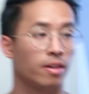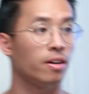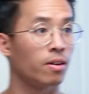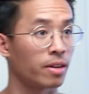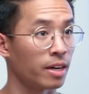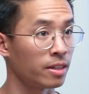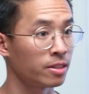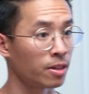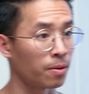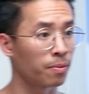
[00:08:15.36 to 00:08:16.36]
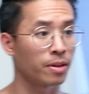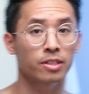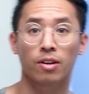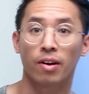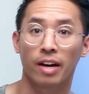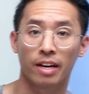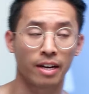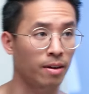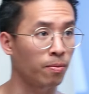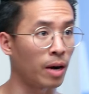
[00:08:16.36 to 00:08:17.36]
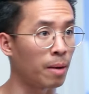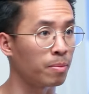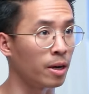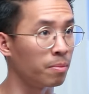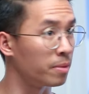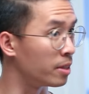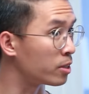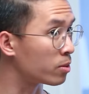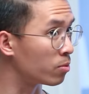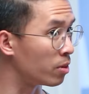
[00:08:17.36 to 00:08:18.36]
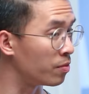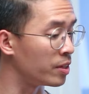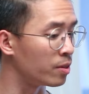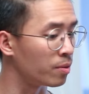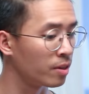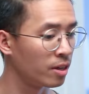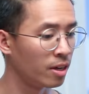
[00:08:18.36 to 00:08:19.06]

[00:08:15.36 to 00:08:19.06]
Okay, so let's go ahead and wrap up this review.